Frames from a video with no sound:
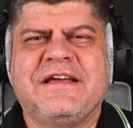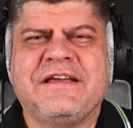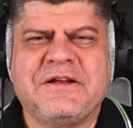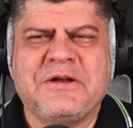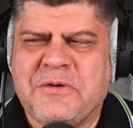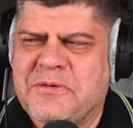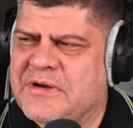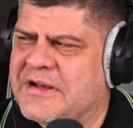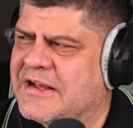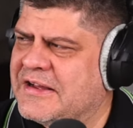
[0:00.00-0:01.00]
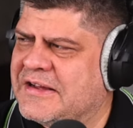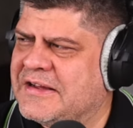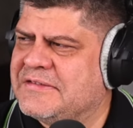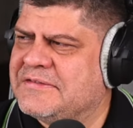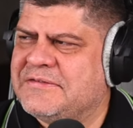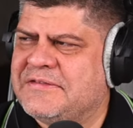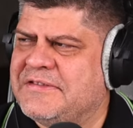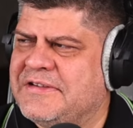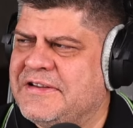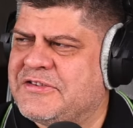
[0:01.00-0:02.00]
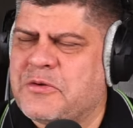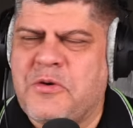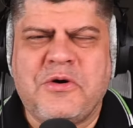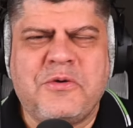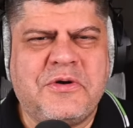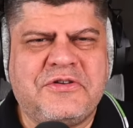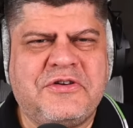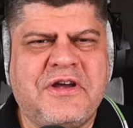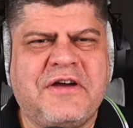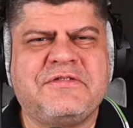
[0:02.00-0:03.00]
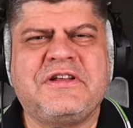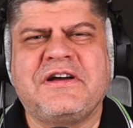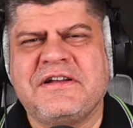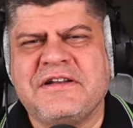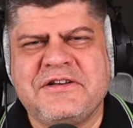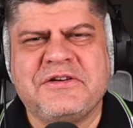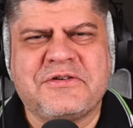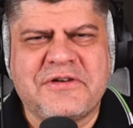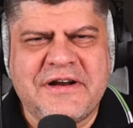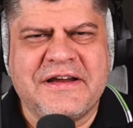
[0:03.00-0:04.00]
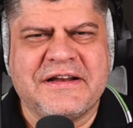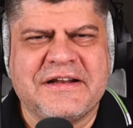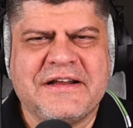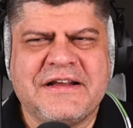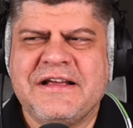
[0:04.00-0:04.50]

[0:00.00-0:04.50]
You know, uh, restore what you have done in Ukraine.